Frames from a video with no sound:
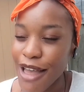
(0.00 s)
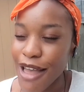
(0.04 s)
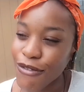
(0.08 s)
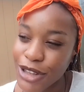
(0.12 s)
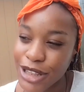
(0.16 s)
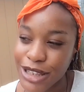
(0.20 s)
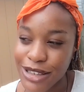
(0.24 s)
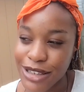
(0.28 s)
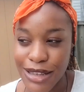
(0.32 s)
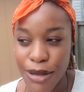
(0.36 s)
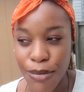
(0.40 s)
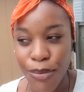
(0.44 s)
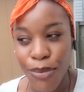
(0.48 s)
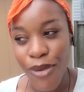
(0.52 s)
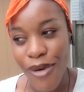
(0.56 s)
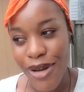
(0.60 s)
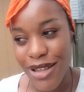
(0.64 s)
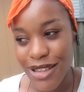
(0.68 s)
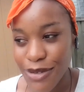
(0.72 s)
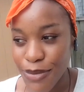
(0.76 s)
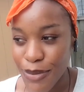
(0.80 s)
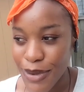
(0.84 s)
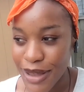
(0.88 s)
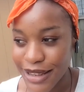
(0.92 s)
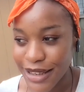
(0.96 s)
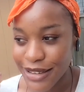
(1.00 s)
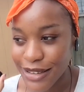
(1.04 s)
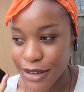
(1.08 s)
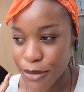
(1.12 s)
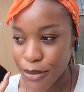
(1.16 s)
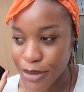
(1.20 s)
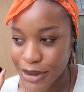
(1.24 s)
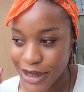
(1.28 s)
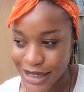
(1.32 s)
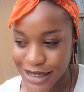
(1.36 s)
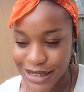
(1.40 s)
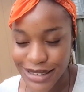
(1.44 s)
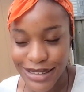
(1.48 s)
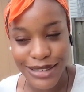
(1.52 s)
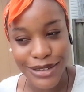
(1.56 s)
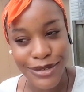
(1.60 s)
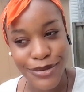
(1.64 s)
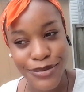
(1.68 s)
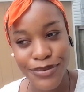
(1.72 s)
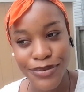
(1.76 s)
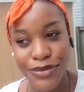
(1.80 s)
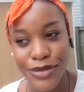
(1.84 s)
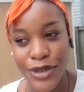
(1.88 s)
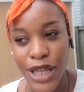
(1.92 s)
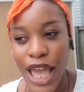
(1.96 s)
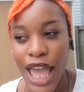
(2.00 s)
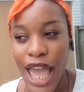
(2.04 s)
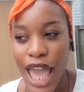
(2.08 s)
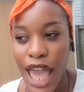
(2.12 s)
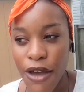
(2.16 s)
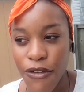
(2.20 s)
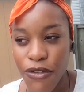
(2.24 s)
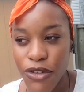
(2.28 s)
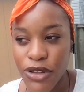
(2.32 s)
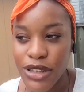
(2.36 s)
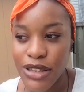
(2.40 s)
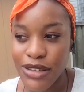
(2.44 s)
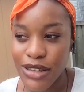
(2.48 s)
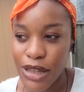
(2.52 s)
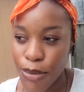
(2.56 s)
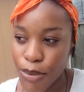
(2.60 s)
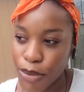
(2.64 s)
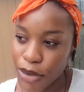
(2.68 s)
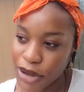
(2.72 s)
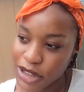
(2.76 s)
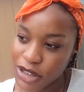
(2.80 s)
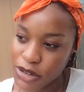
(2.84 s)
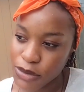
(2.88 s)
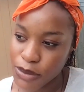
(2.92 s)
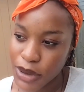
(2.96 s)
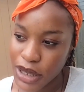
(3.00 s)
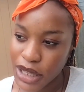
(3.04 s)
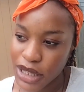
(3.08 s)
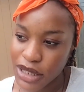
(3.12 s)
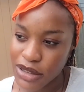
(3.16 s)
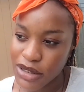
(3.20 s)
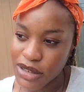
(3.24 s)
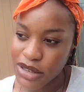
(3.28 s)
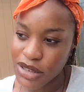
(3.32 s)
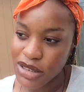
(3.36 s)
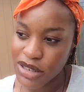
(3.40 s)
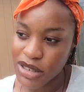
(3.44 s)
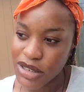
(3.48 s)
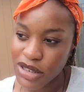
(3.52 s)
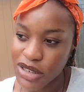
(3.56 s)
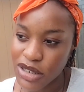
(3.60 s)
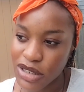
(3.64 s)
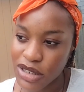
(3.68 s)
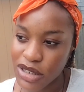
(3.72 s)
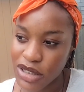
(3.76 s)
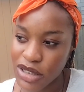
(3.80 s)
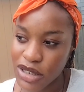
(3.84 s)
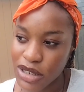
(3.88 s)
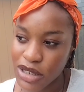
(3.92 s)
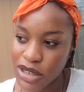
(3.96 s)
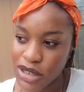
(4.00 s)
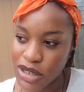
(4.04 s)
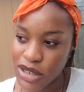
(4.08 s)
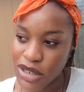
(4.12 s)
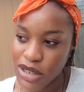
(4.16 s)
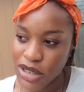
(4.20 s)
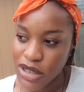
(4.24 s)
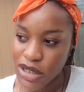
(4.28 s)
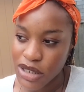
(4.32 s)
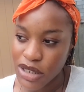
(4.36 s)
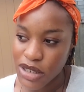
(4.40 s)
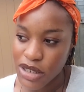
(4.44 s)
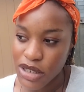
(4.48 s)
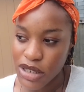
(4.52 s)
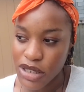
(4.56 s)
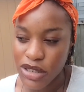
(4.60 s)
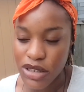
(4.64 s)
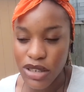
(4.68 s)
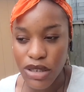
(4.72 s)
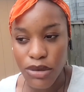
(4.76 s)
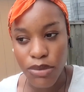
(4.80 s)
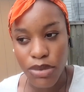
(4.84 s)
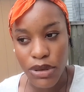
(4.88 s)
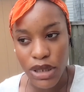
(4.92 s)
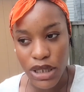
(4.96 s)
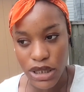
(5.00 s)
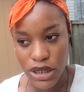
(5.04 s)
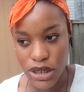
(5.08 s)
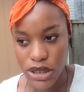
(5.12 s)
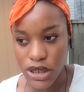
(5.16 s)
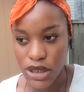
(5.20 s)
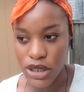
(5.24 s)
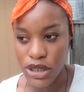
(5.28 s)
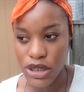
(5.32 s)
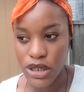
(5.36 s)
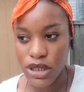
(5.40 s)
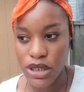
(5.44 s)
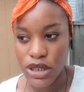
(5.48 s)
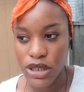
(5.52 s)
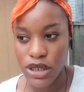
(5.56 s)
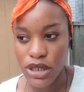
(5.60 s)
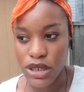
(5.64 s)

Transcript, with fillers: every disappointment is a blessing. Every disappointment is a blessing.